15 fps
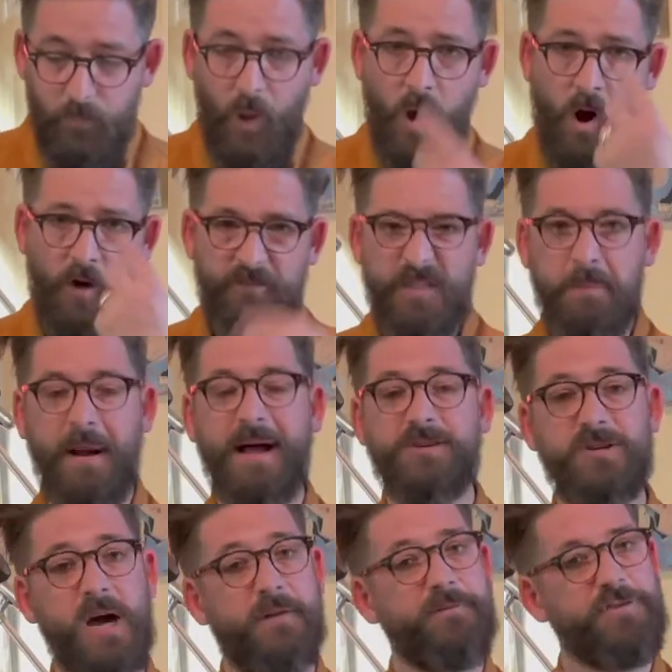Off the
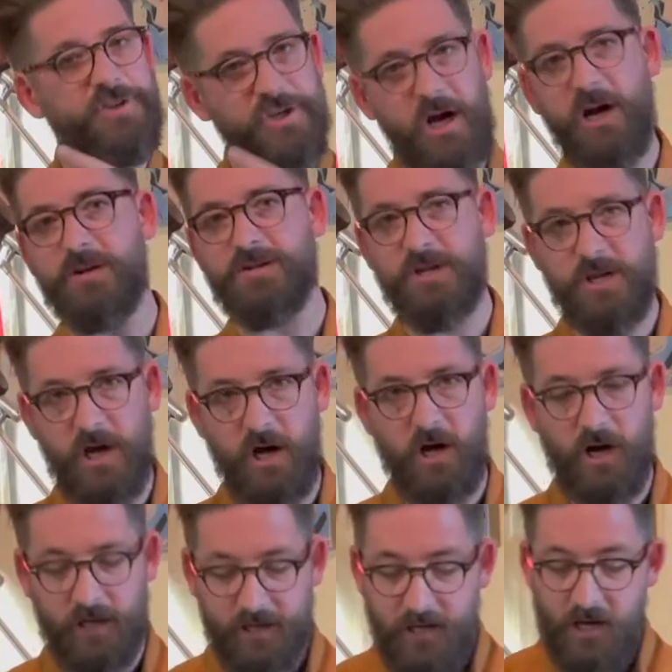battery I've just
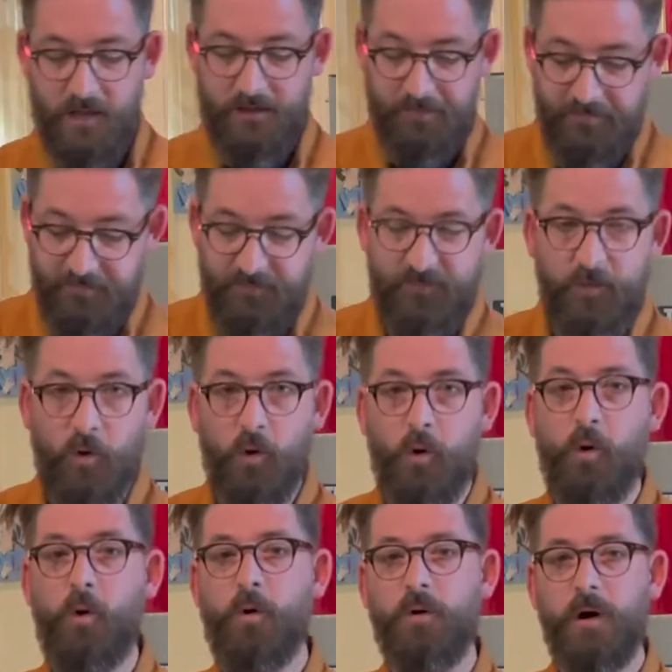got the
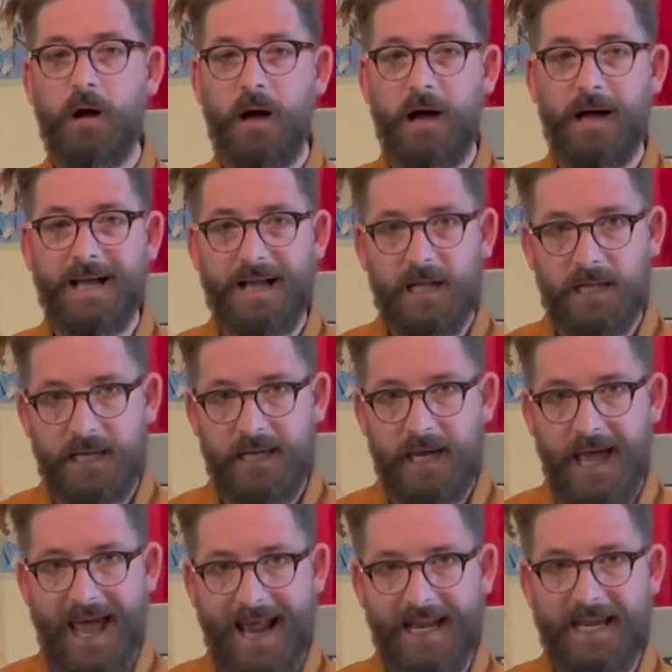4
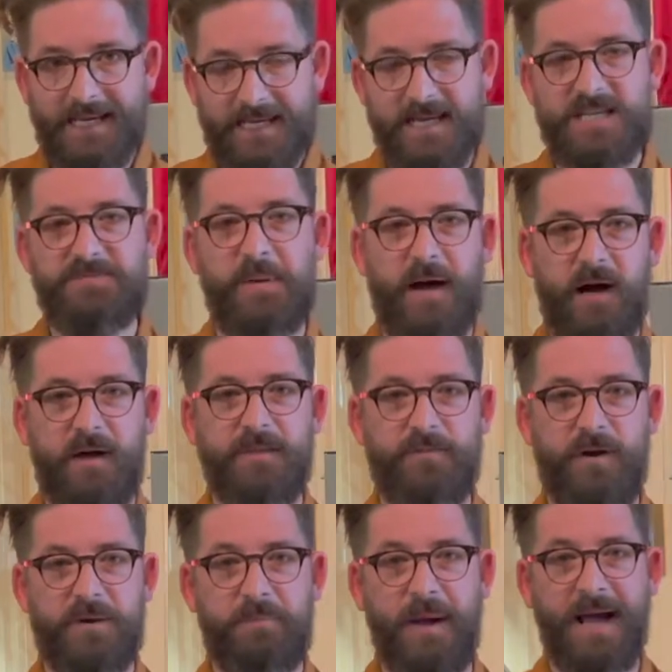clear LEDs behind the
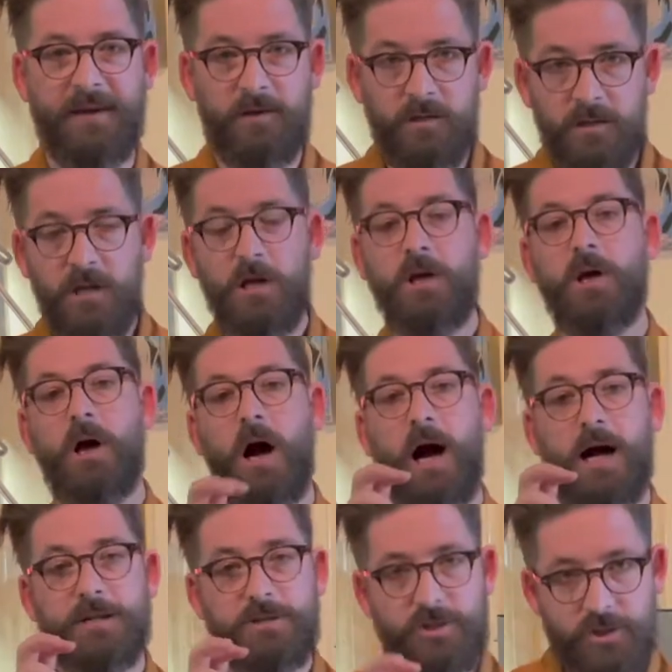red panel,
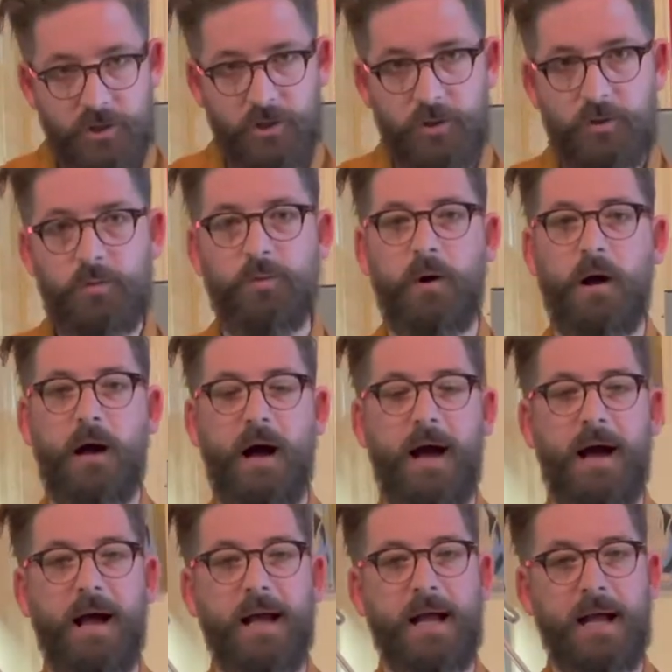2
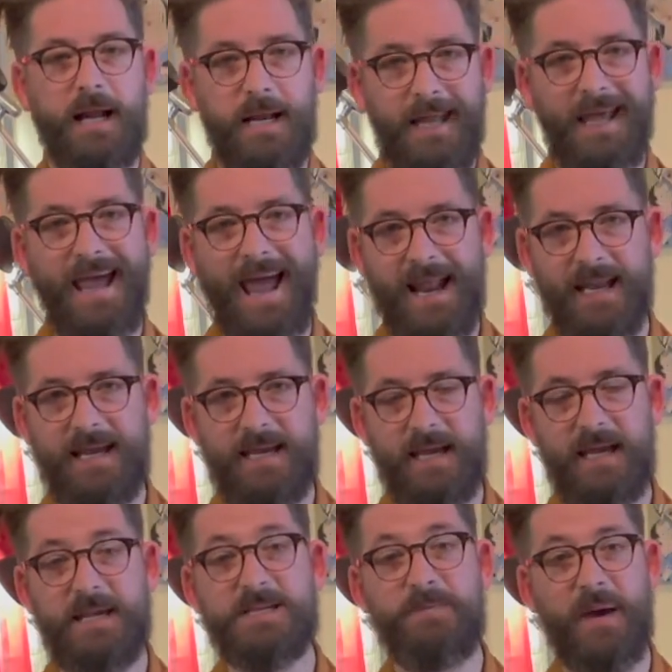clear
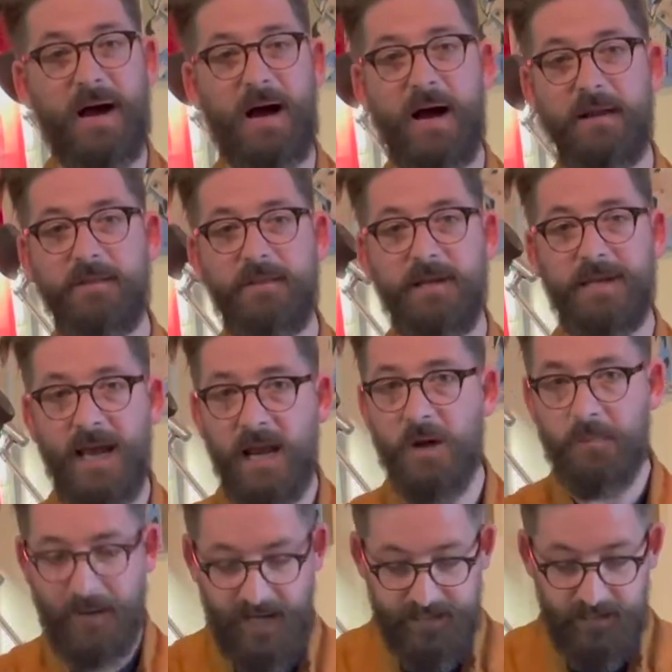LEDs behind the
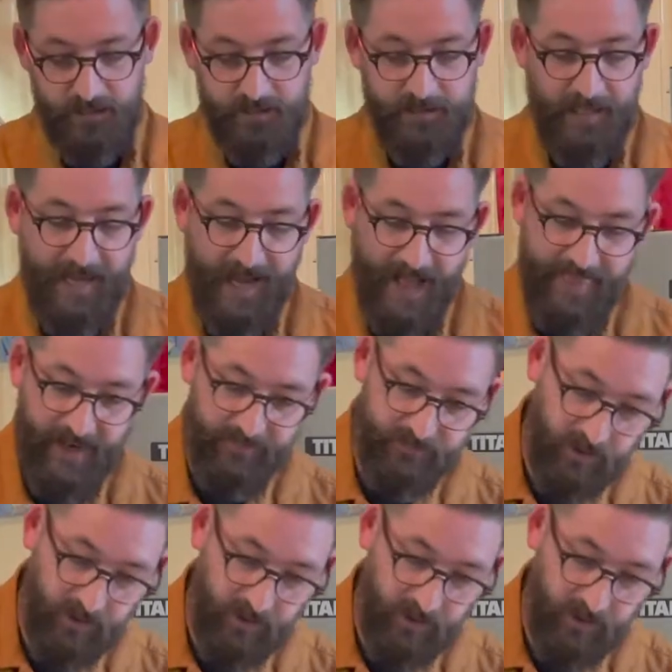yellow panel, and then I've